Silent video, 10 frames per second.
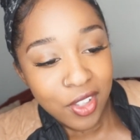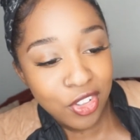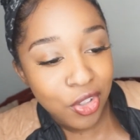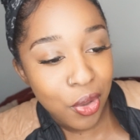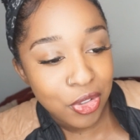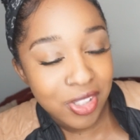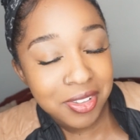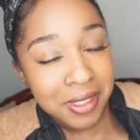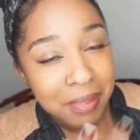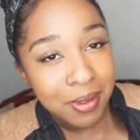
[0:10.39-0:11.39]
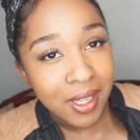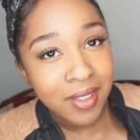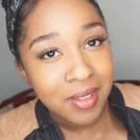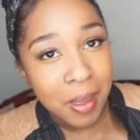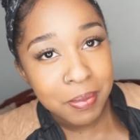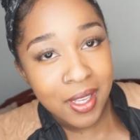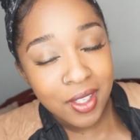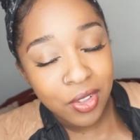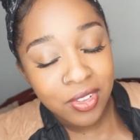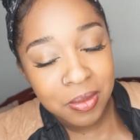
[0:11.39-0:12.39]
So just to keep you guys
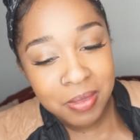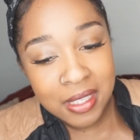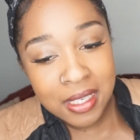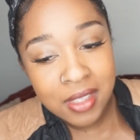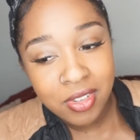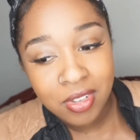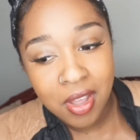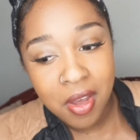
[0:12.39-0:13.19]
updated on some things,